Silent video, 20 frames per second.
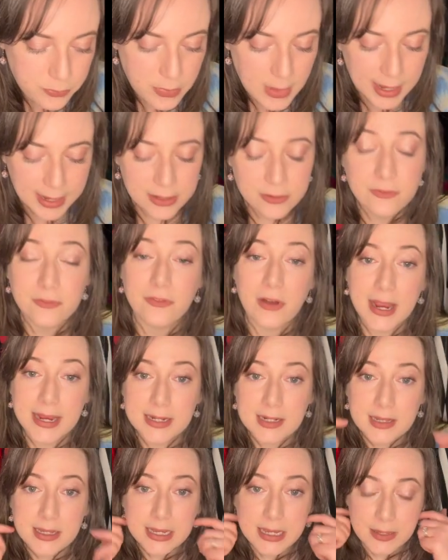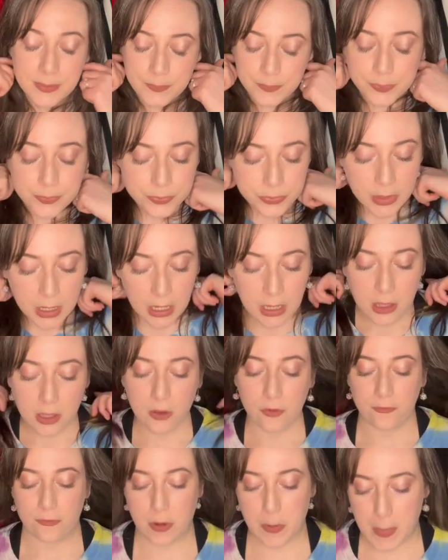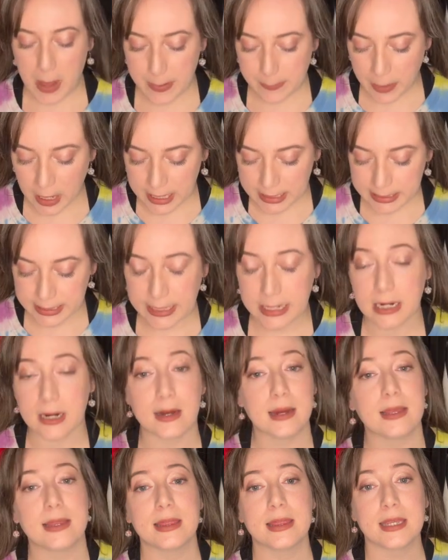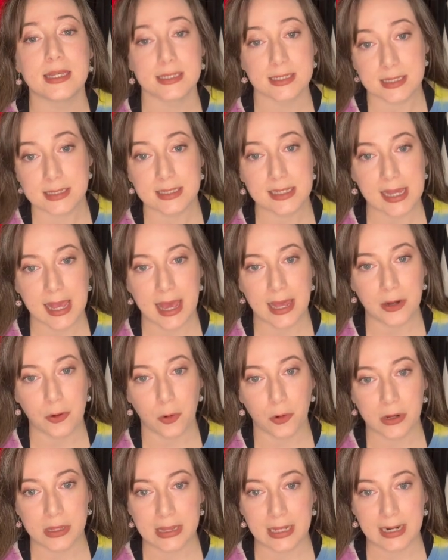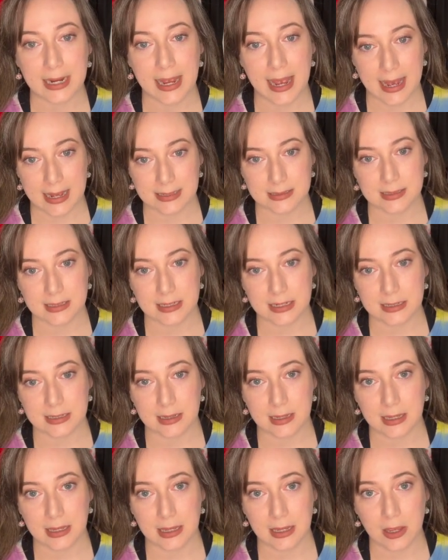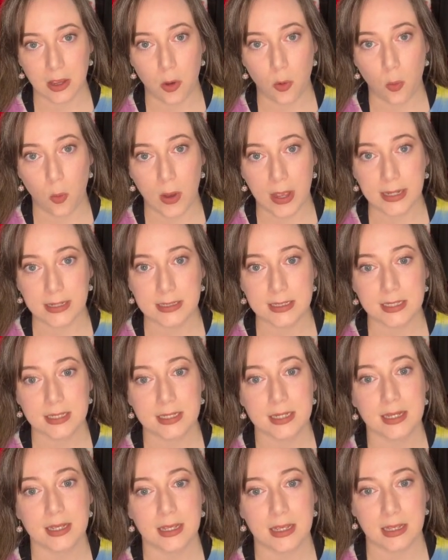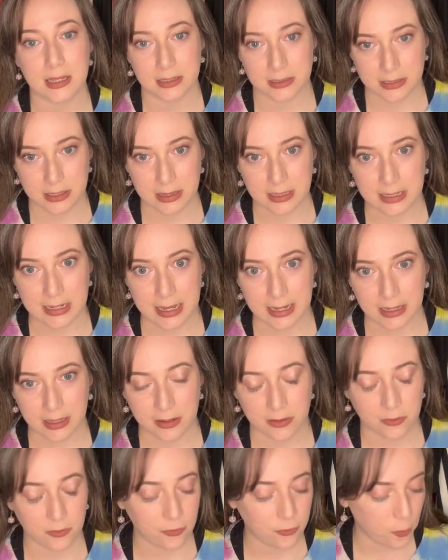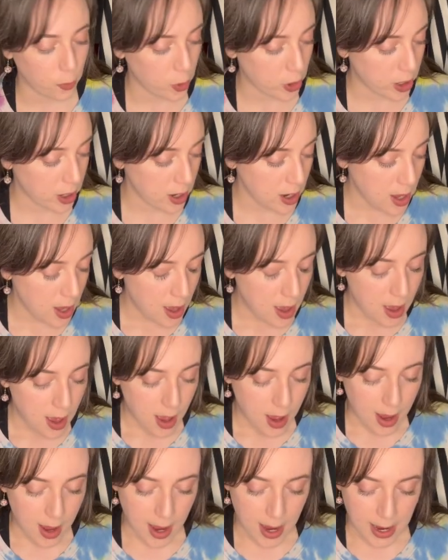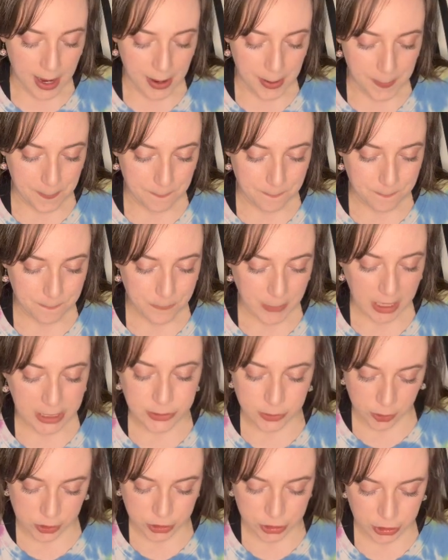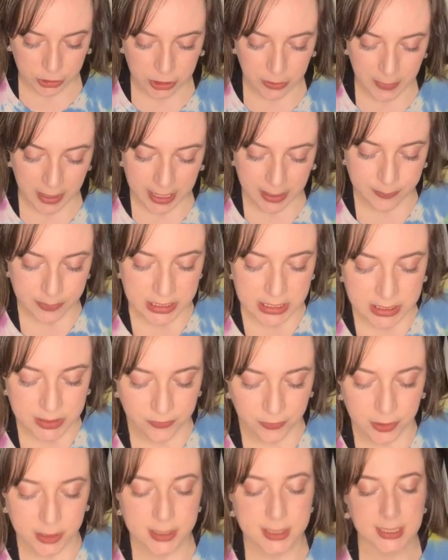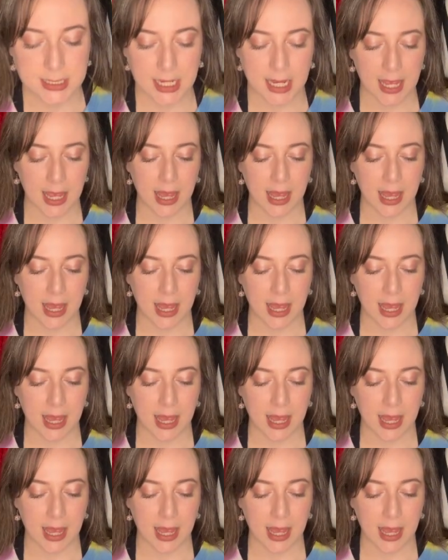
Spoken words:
And finally, for my body care, this is the category that I accidentally went into the negative for. So I'll show you my empties first.